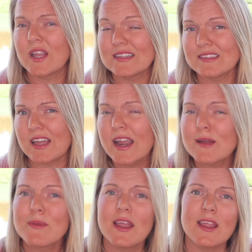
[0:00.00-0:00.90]
next to the
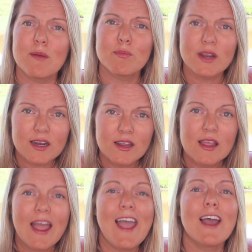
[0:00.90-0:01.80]
item and hit print.
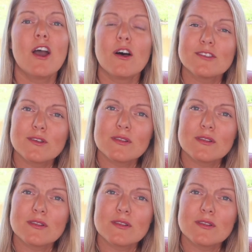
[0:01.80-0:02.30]
I also